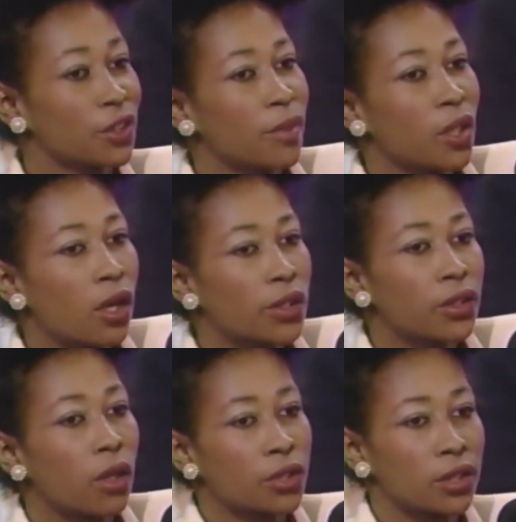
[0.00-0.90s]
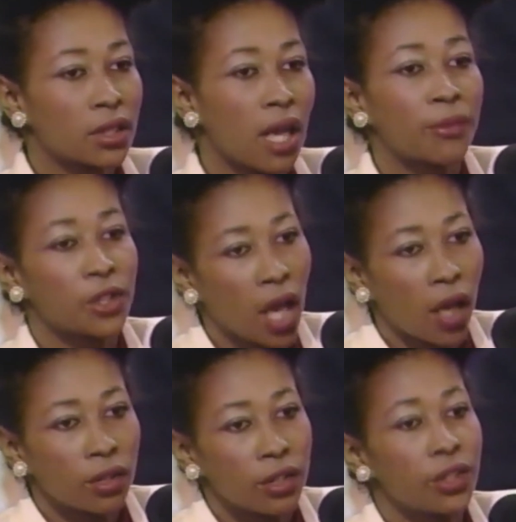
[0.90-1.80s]
To me also, to stop
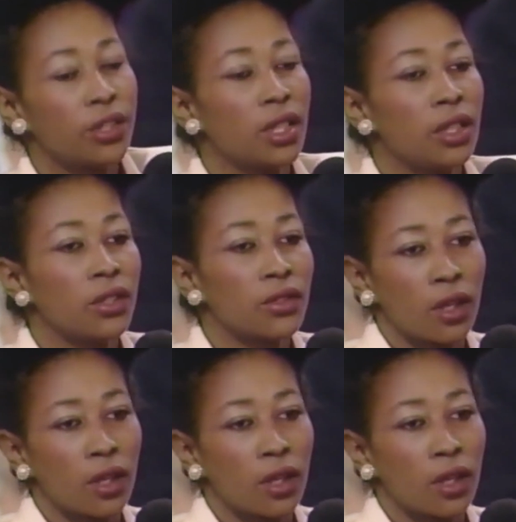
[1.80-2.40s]
childhood diseases